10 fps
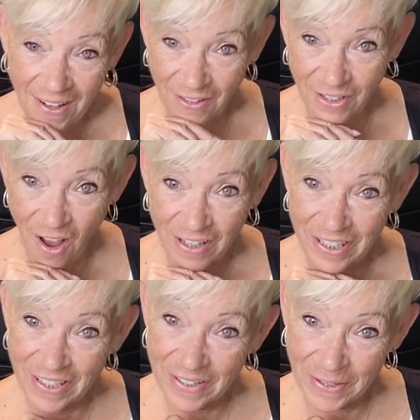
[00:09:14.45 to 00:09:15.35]
I'll talk to
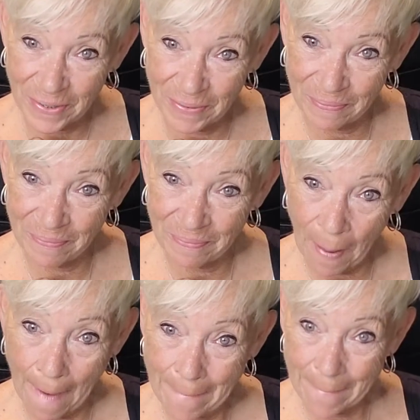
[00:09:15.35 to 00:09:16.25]
you soon.
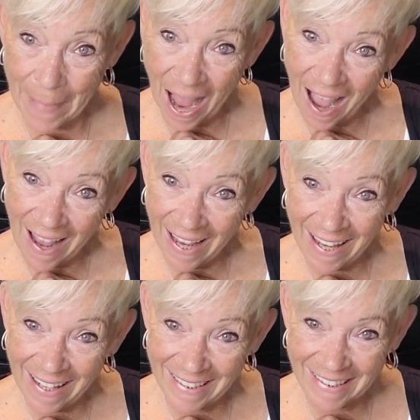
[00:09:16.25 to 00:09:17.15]
Bye.